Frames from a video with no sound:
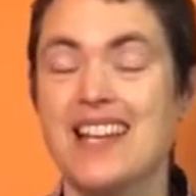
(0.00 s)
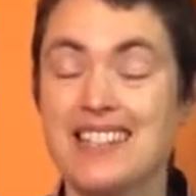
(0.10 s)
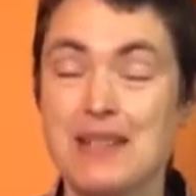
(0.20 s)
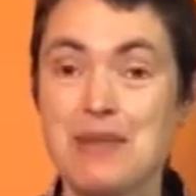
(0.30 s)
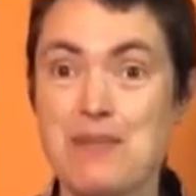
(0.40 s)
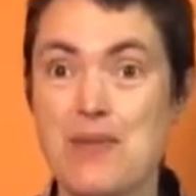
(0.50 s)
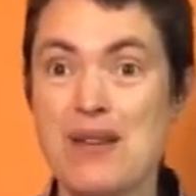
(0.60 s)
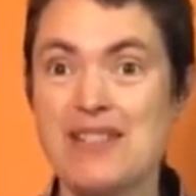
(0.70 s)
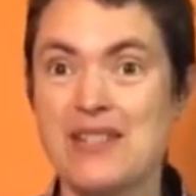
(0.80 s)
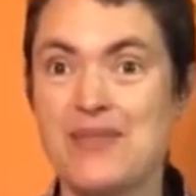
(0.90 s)
in some of the
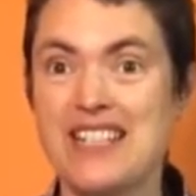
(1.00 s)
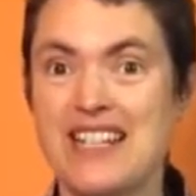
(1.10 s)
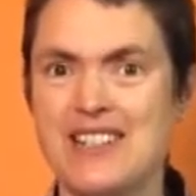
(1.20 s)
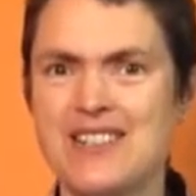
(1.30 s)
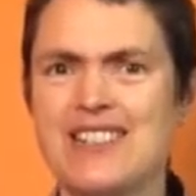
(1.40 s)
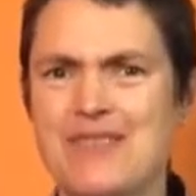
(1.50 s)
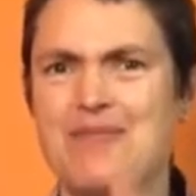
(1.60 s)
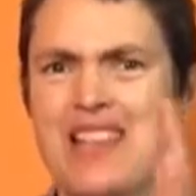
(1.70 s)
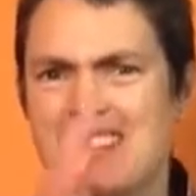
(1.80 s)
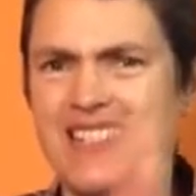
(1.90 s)
previous videos.
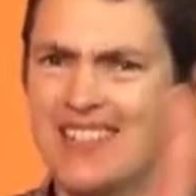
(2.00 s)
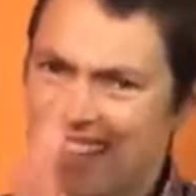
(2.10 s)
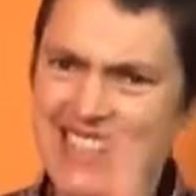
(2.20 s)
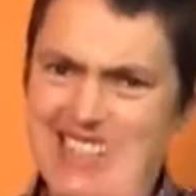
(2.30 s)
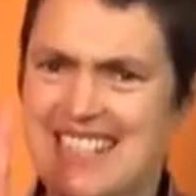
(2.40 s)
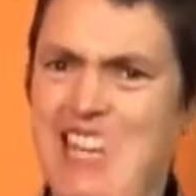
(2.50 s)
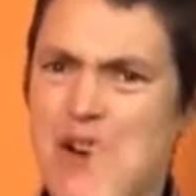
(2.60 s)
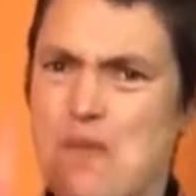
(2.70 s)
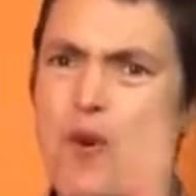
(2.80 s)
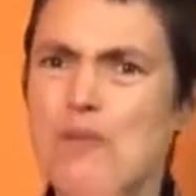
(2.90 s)
So let's just
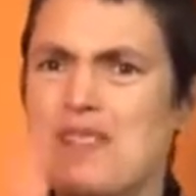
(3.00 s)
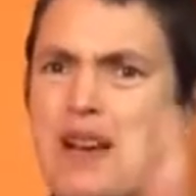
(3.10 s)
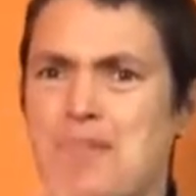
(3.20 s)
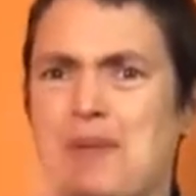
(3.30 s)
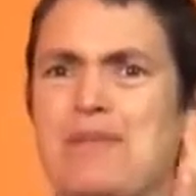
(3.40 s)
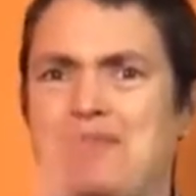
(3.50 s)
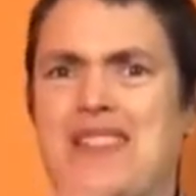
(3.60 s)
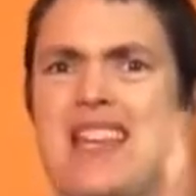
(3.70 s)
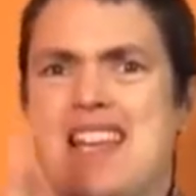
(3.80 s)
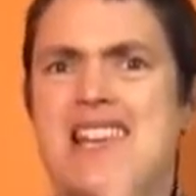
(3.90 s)
get warmed up
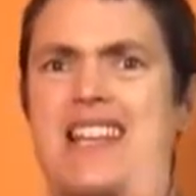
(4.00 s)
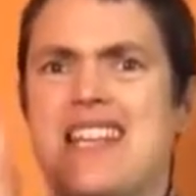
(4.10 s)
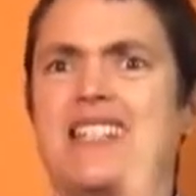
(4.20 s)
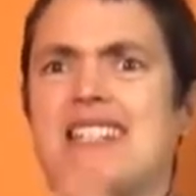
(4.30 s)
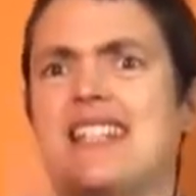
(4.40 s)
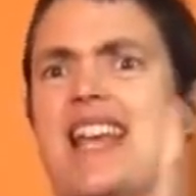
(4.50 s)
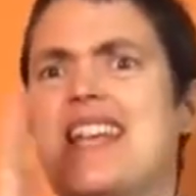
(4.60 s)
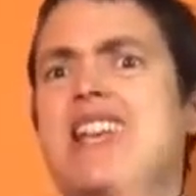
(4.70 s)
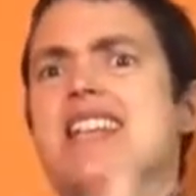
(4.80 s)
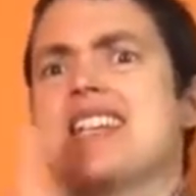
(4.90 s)
again
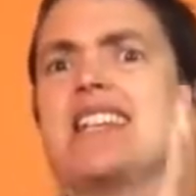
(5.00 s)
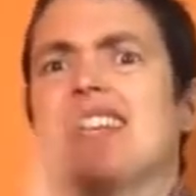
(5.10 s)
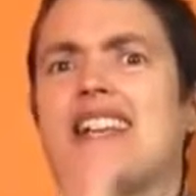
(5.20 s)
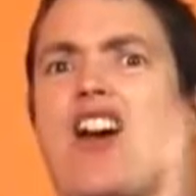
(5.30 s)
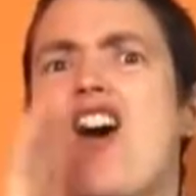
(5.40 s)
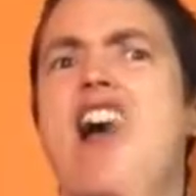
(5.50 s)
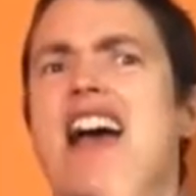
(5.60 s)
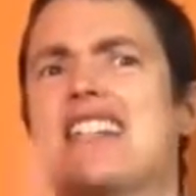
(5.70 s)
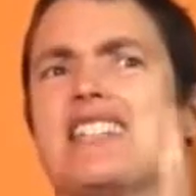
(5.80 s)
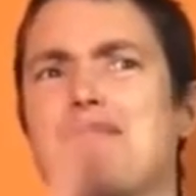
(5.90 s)
today. Get our
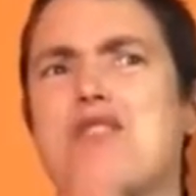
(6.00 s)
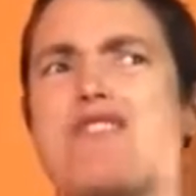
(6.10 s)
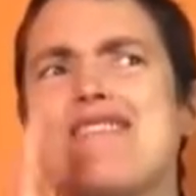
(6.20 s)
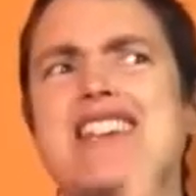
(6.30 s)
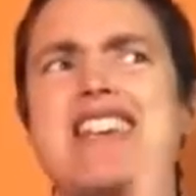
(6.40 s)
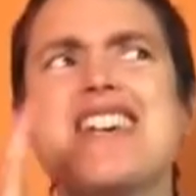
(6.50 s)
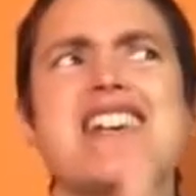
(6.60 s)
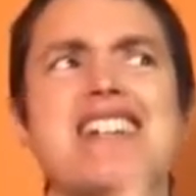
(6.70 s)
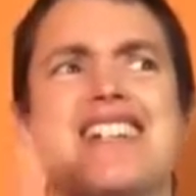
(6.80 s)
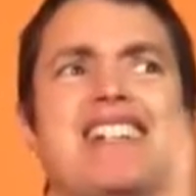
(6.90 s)
hands
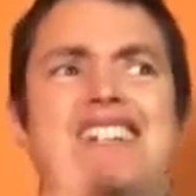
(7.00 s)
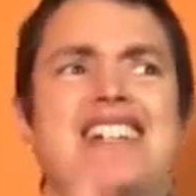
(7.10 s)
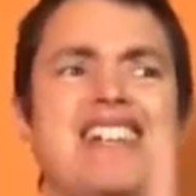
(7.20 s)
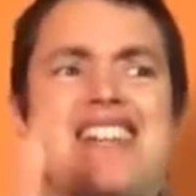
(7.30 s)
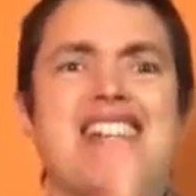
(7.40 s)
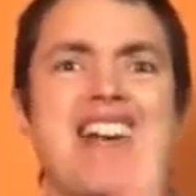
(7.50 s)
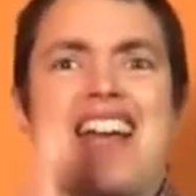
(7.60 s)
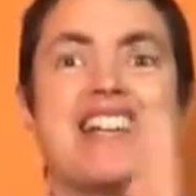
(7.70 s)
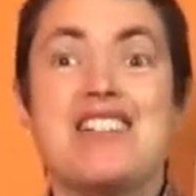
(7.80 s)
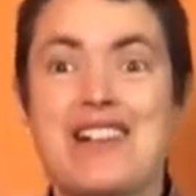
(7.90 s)
moving.
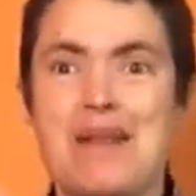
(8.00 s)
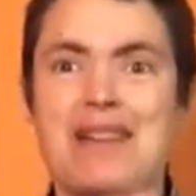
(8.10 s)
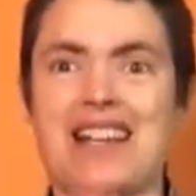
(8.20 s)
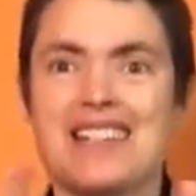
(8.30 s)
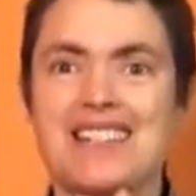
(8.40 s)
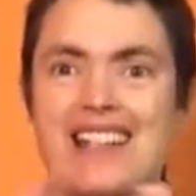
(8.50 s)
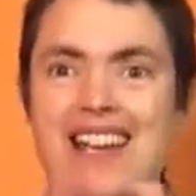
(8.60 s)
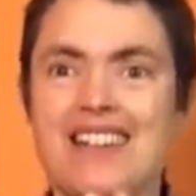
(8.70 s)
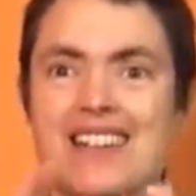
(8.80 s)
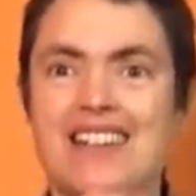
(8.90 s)
And can you clap your hands
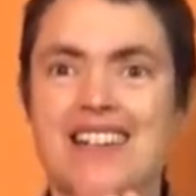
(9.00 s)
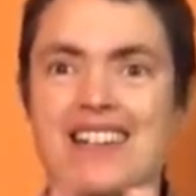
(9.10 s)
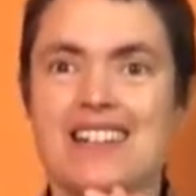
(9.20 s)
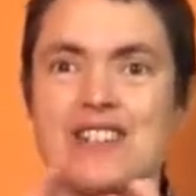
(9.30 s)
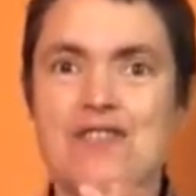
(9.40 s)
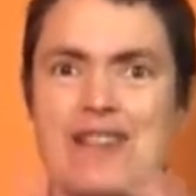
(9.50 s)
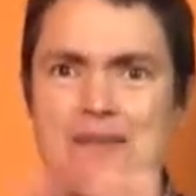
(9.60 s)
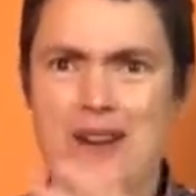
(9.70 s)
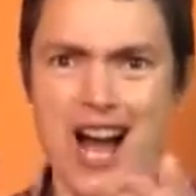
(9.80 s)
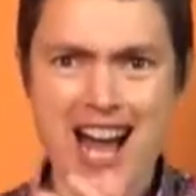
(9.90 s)
together? Can you do it really
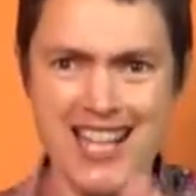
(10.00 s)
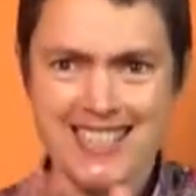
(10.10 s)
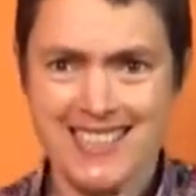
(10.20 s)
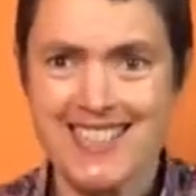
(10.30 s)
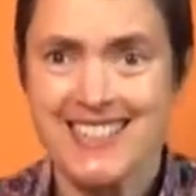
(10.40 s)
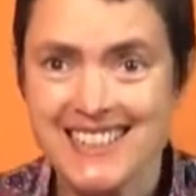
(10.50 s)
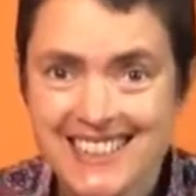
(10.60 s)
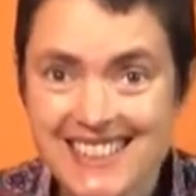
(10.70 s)
fast?